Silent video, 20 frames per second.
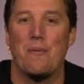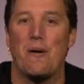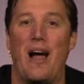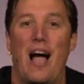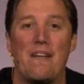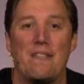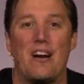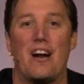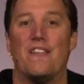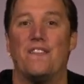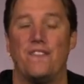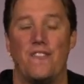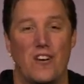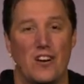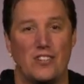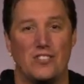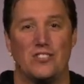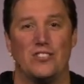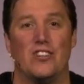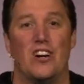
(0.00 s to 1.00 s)
we're having our
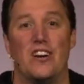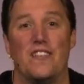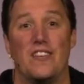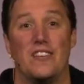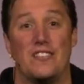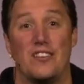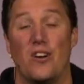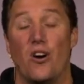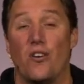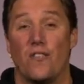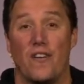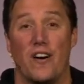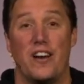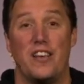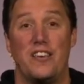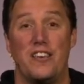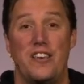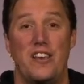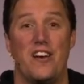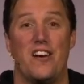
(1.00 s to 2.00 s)
first service in over
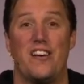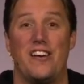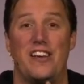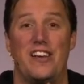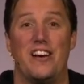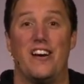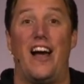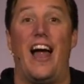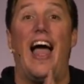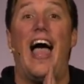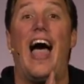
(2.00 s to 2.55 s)
a year here